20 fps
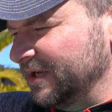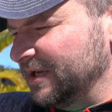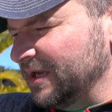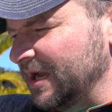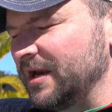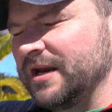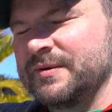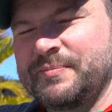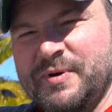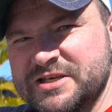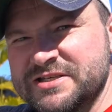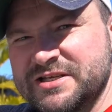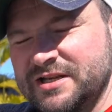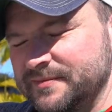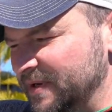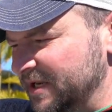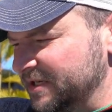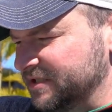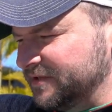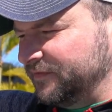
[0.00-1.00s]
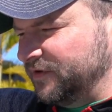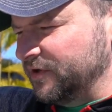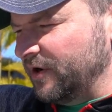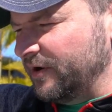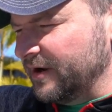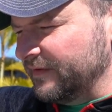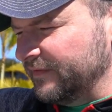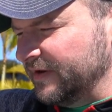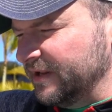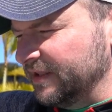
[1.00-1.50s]
And it basically means if you don't
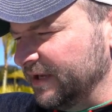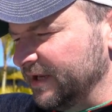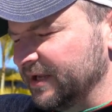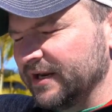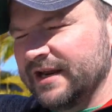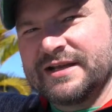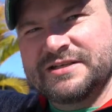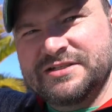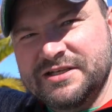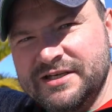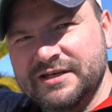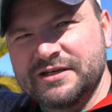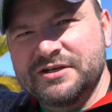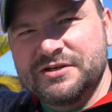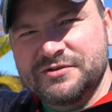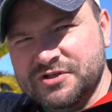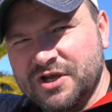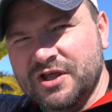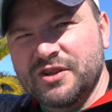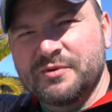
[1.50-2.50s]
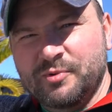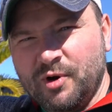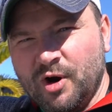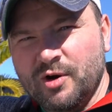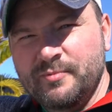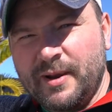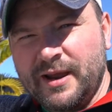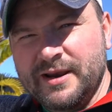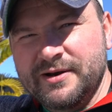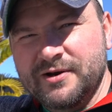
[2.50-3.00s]
have anything connected and you turn the
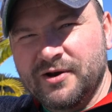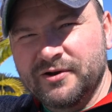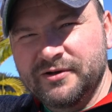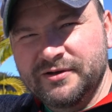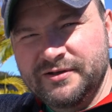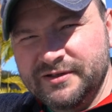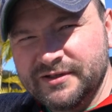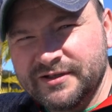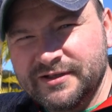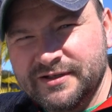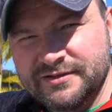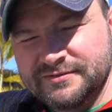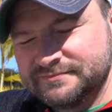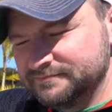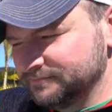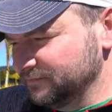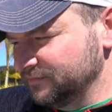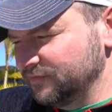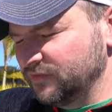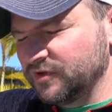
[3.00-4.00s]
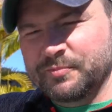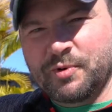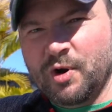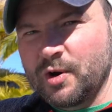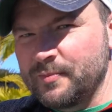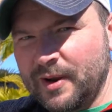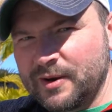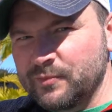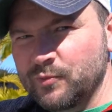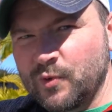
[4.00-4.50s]
propane on, the
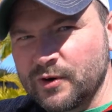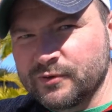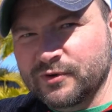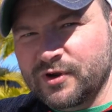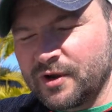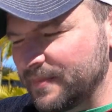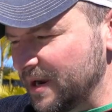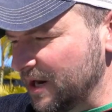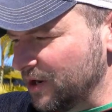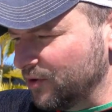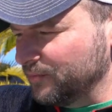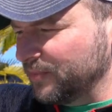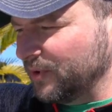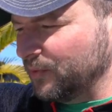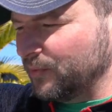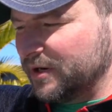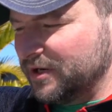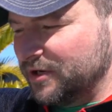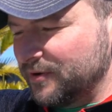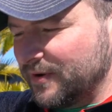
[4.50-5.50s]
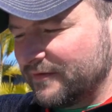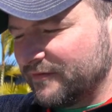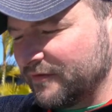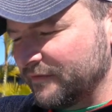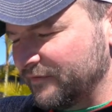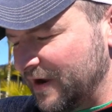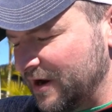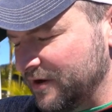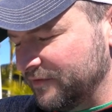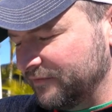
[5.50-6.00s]
propane won't come out. But when you have a
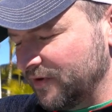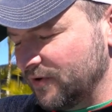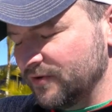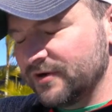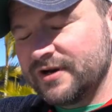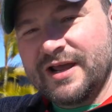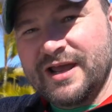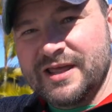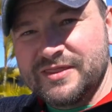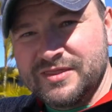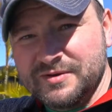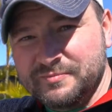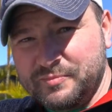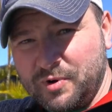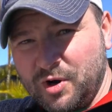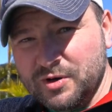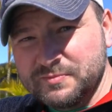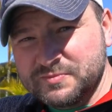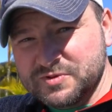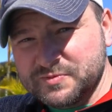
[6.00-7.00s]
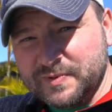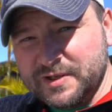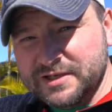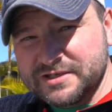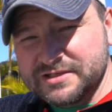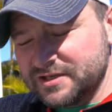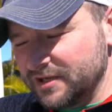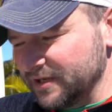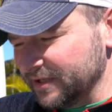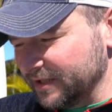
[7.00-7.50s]
valve on and the pipe
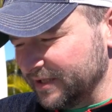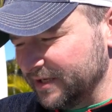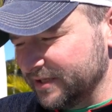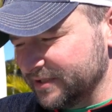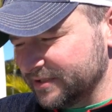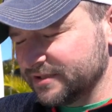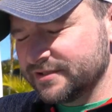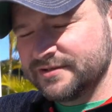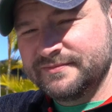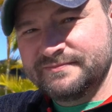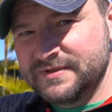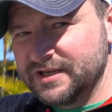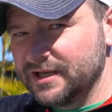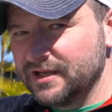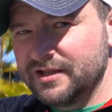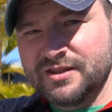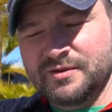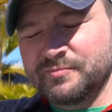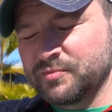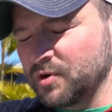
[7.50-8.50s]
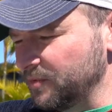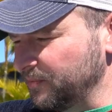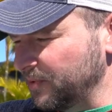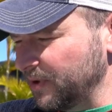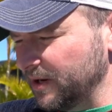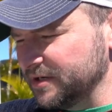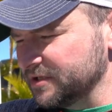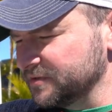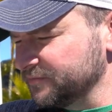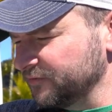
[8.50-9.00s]
splits like this,
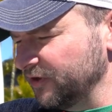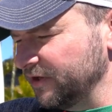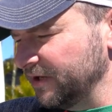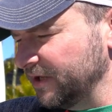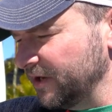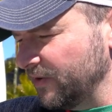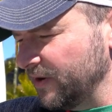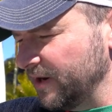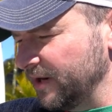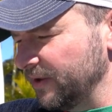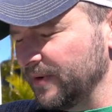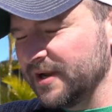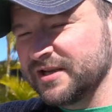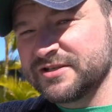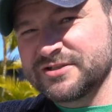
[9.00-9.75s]
propane is free to go anywhere.